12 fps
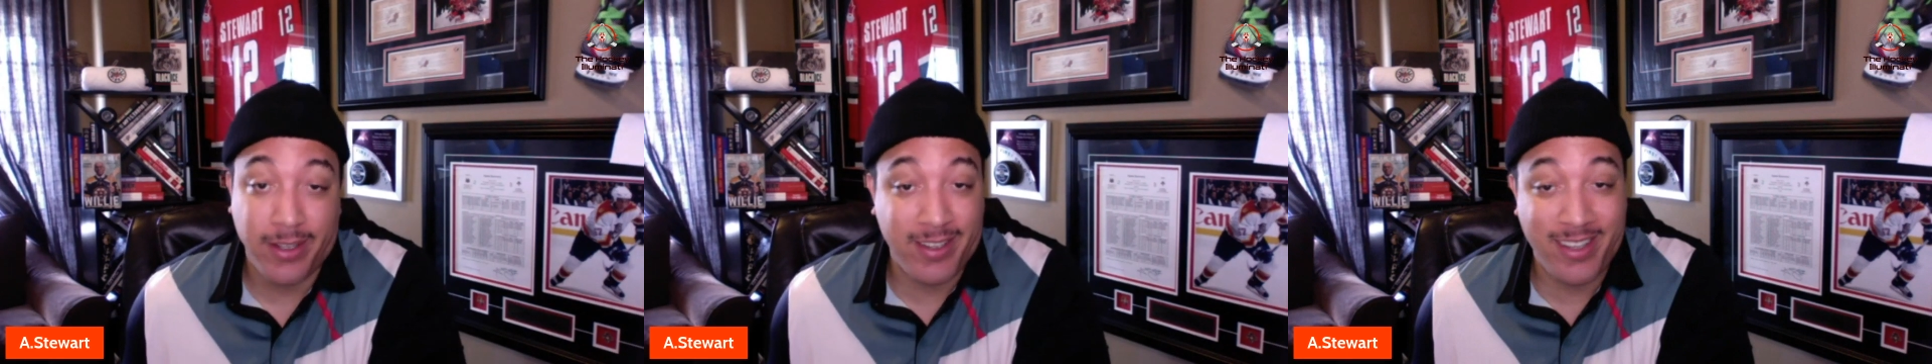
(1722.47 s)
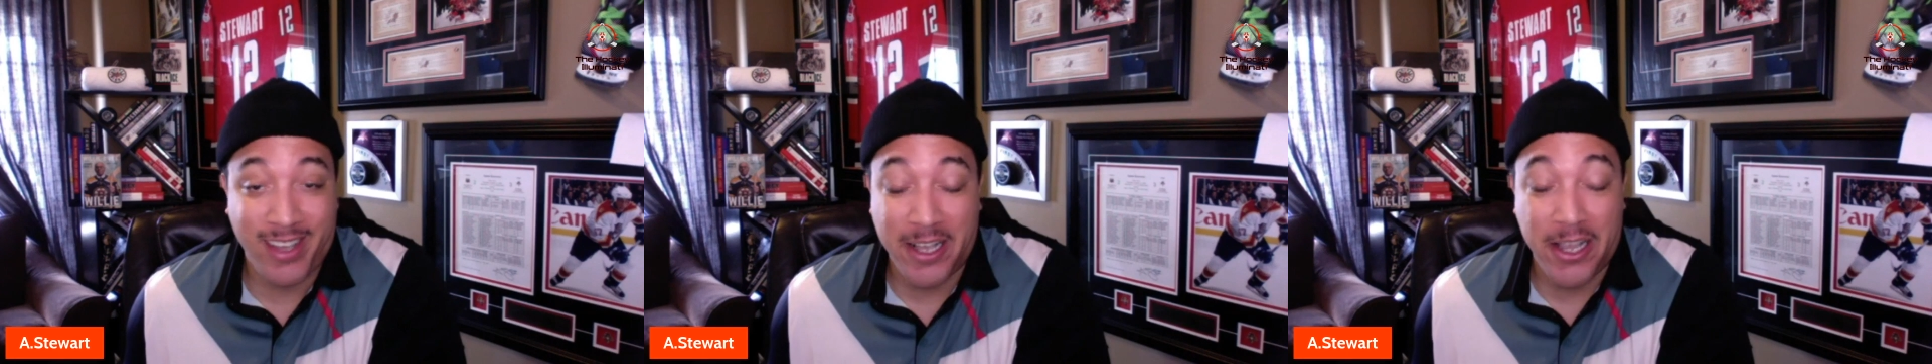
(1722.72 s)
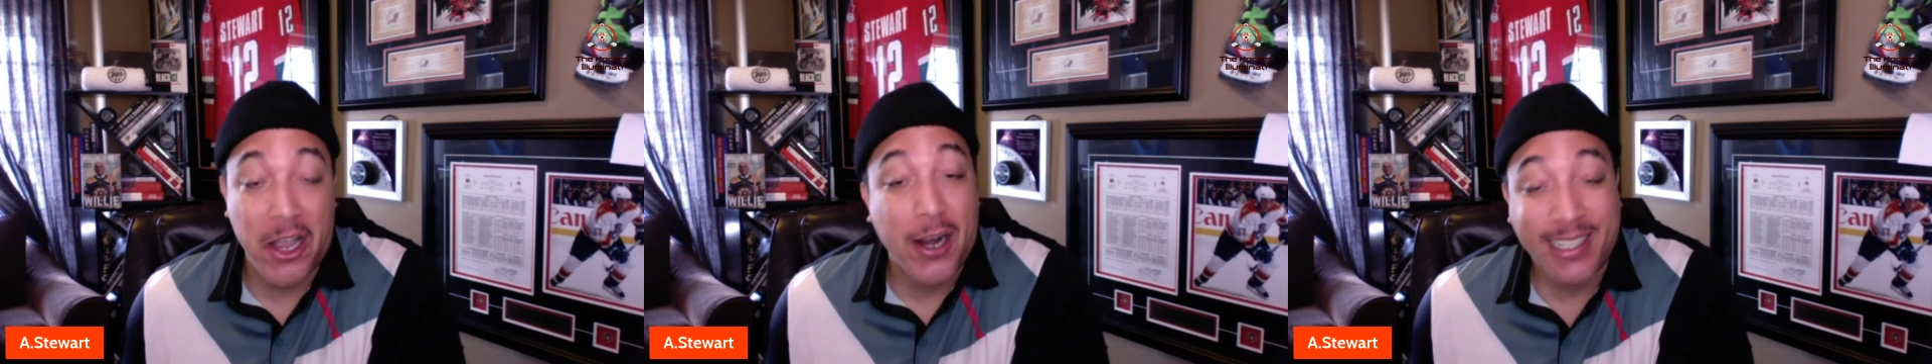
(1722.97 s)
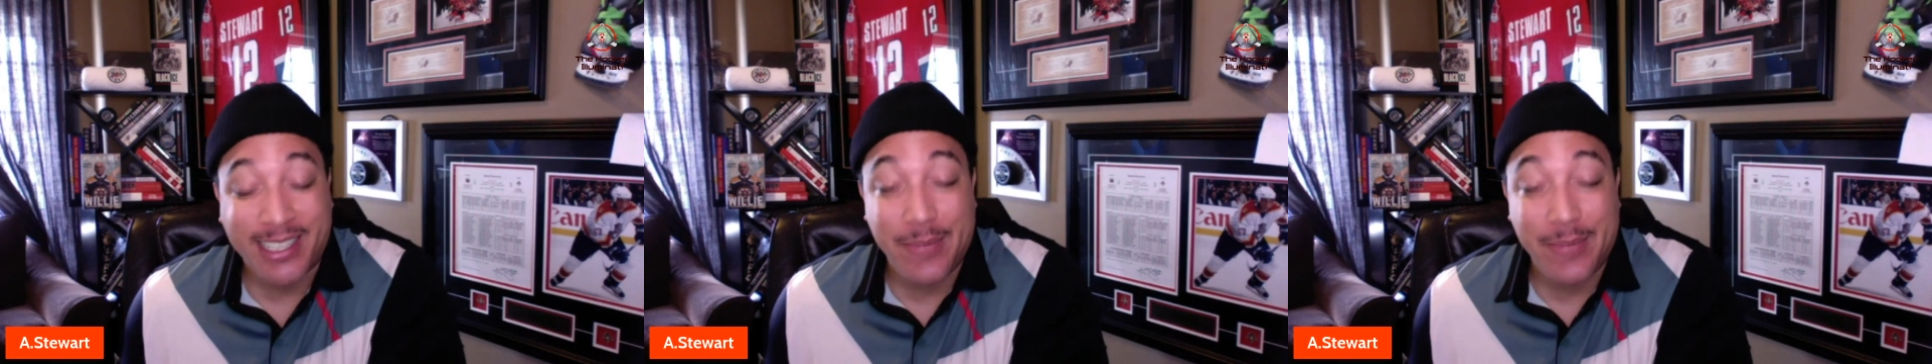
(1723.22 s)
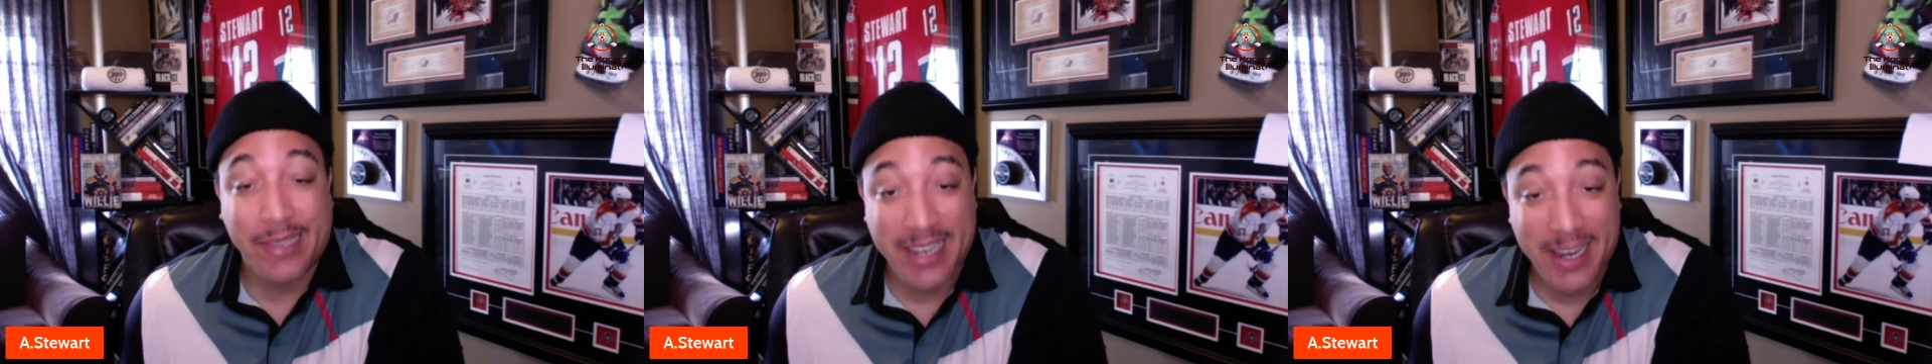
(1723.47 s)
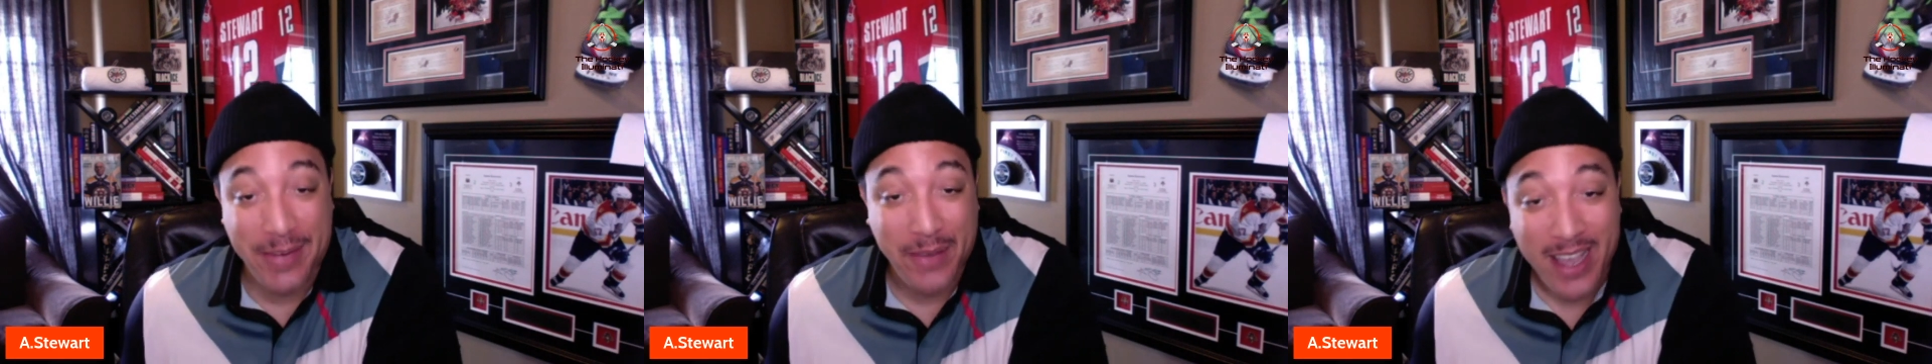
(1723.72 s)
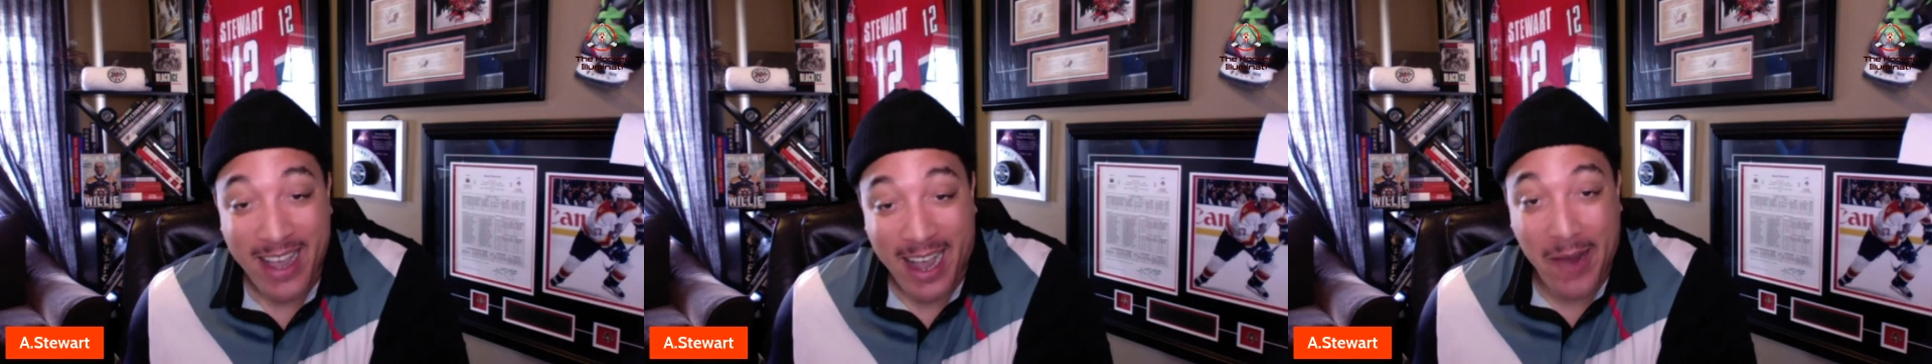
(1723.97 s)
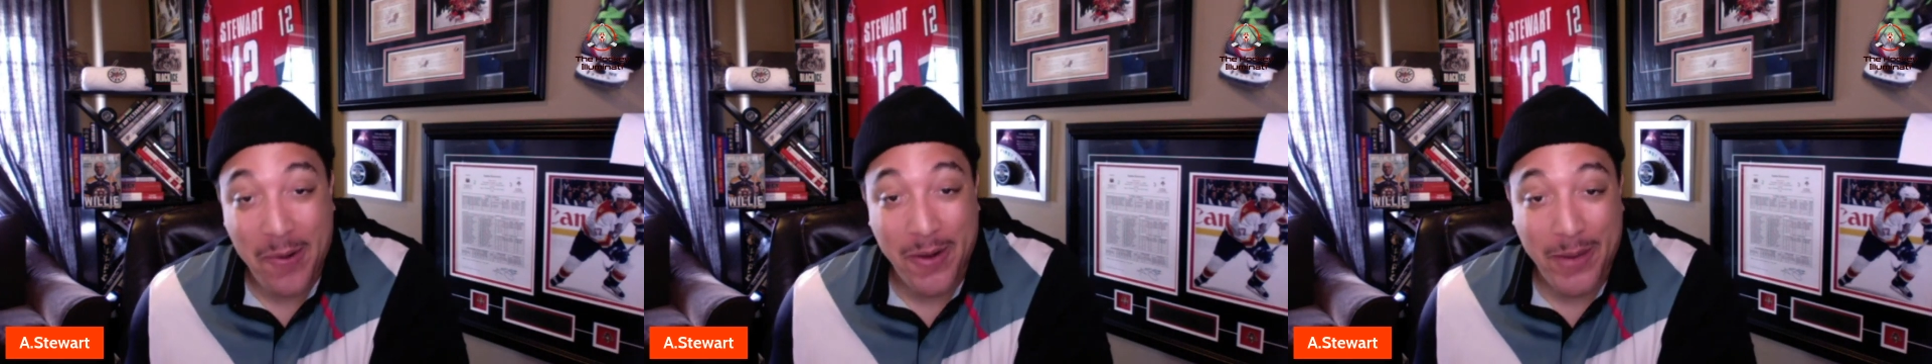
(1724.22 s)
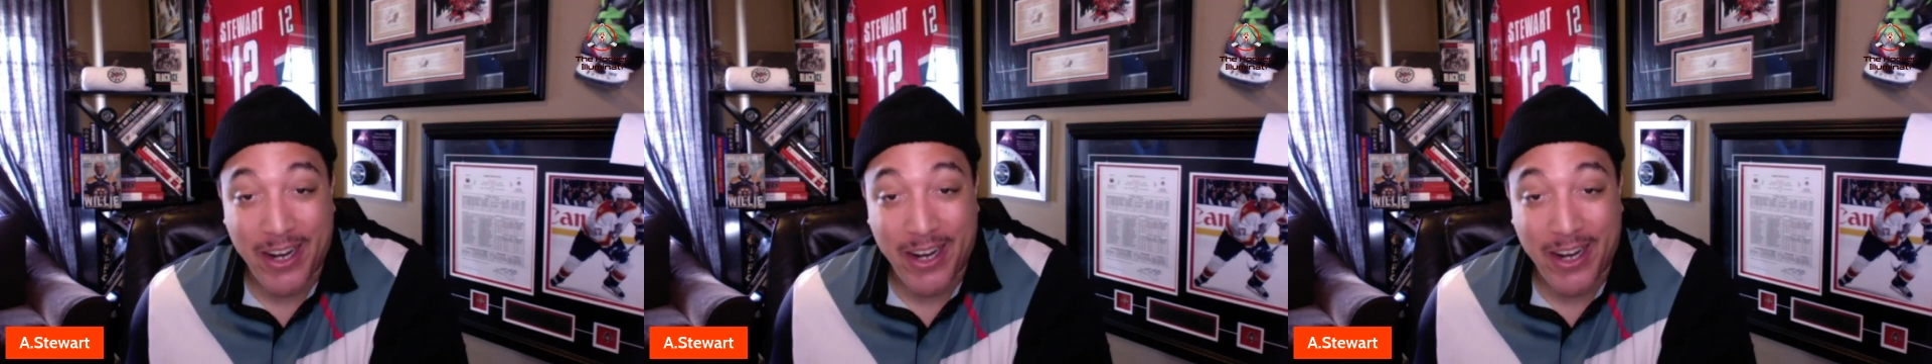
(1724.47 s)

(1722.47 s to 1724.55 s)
I honestly believe I would have